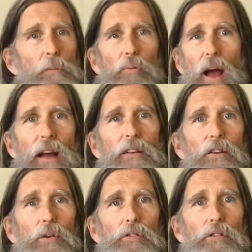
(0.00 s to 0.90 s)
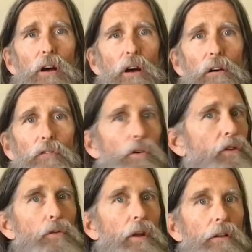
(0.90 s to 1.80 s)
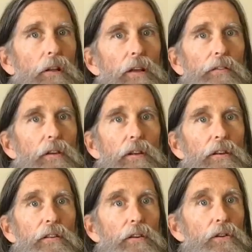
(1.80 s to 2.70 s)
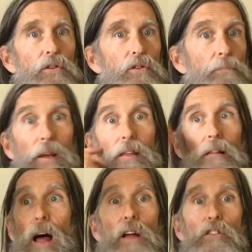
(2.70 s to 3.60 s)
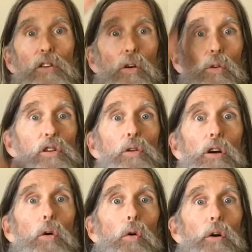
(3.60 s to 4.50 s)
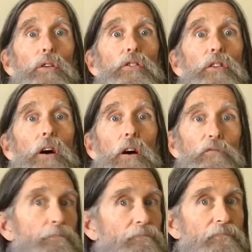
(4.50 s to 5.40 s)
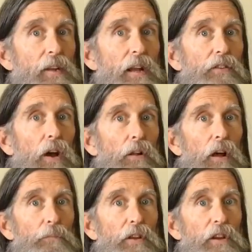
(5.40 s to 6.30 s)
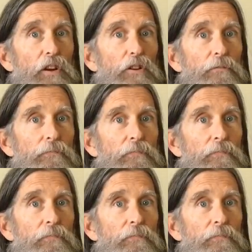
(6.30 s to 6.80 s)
to practical stuff or you can listen to mythological unicorn stuff. It's all up to you.